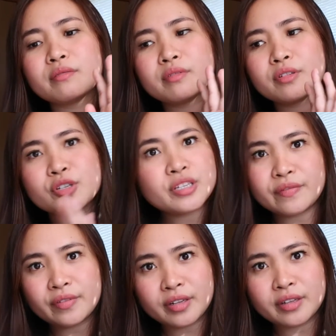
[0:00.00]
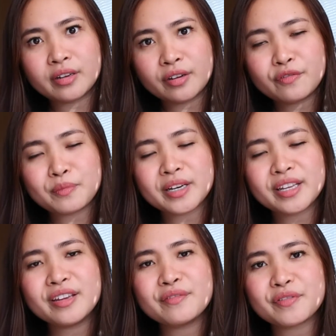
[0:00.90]
You just have enough
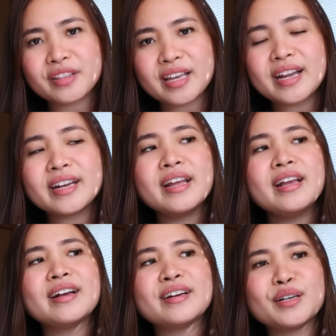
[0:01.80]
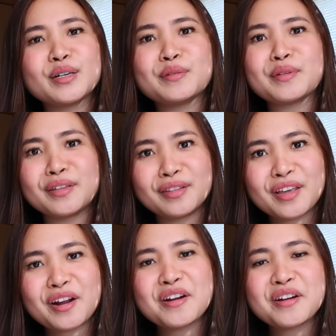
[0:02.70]
money for that in
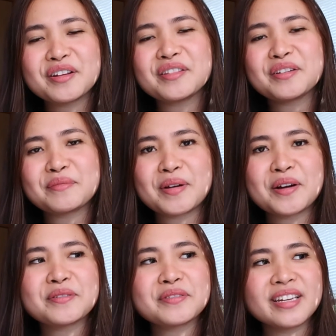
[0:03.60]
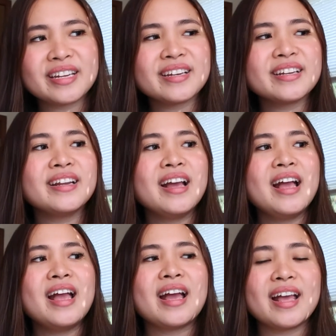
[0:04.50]
there, in the amount needed,
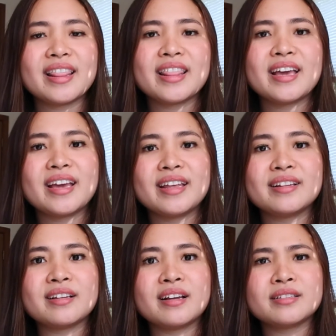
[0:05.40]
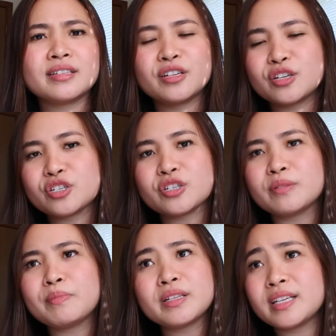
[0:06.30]
and then a signature,
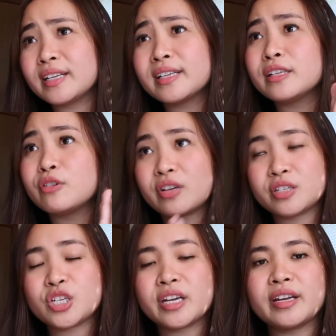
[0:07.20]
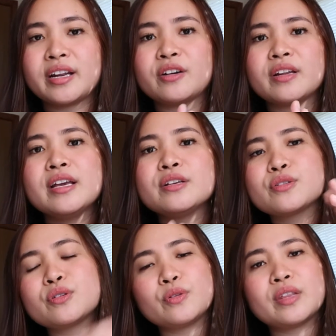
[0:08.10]
but technically you can check it out.
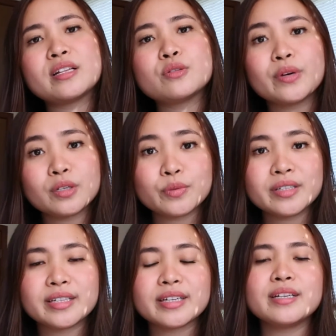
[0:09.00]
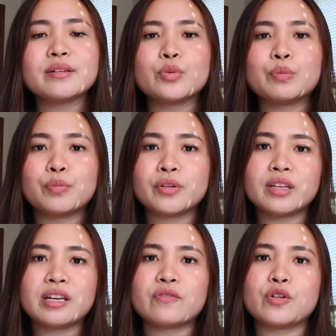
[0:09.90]
So that's what we did. We put the
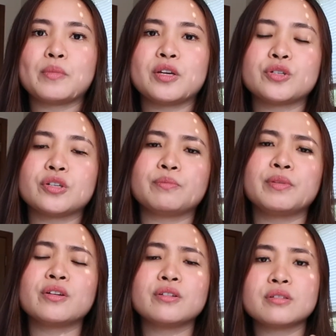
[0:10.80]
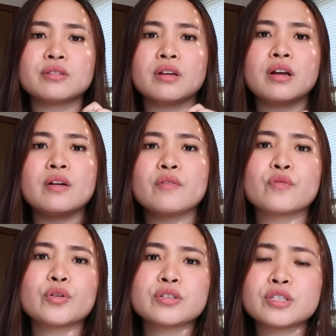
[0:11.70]
information, because
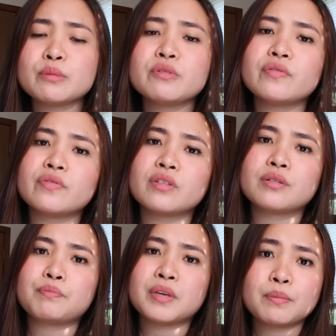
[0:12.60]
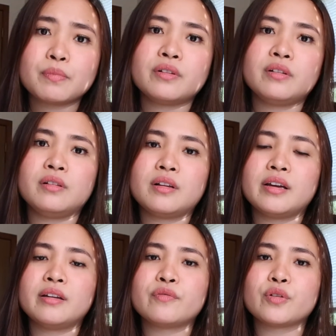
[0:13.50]
for some of the people
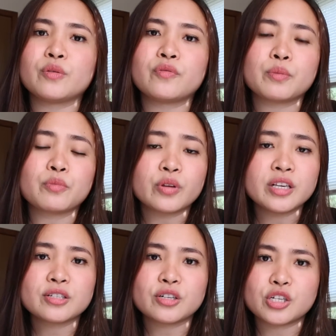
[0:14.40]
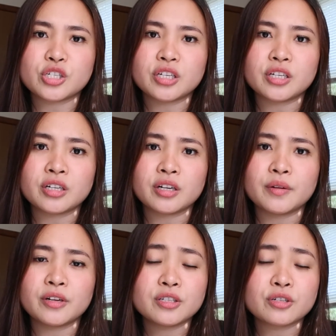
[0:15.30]
and from researching,
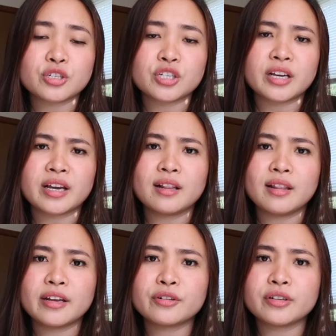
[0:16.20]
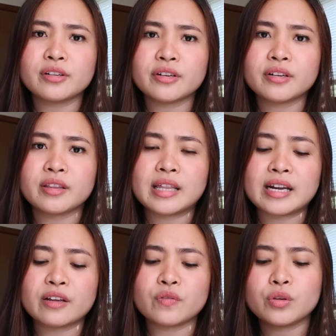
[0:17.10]
I later learned
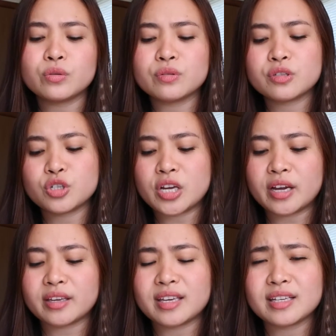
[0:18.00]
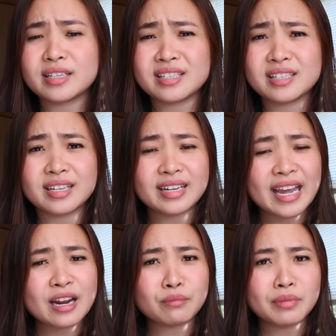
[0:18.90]
that if you use checks, it
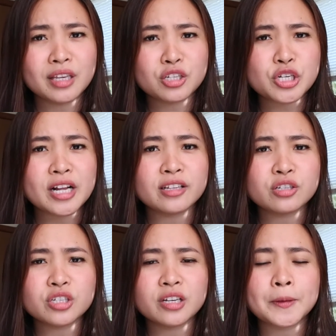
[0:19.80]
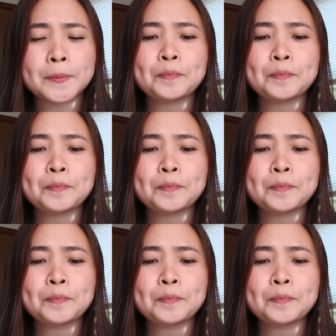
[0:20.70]
can be challenging.